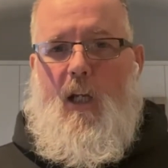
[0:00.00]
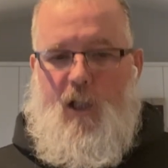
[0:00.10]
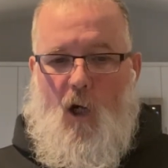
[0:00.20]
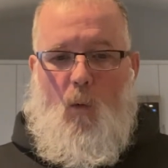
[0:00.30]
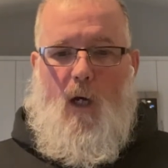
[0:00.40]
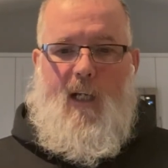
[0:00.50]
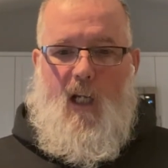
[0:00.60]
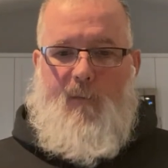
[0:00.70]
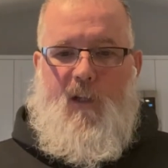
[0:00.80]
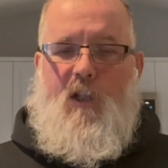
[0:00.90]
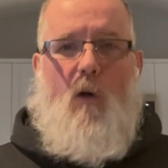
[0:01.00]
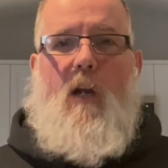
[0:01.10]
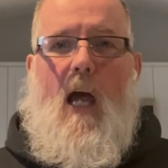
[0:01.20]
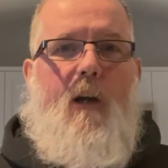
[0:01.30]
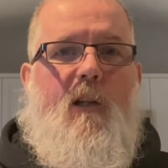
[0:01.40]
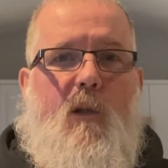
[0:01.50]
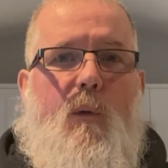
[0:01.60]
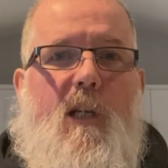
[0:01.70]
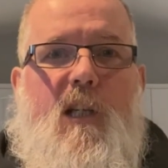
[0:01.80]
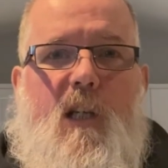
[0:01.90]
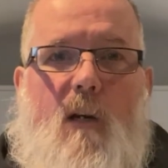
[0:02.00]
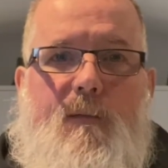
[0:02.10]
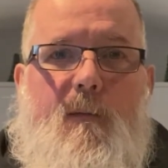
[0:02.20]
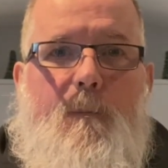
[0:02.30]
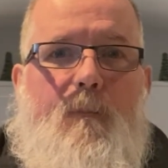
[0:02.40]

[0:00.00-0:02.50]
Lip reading: You know what? If you don't know how to do this stuff,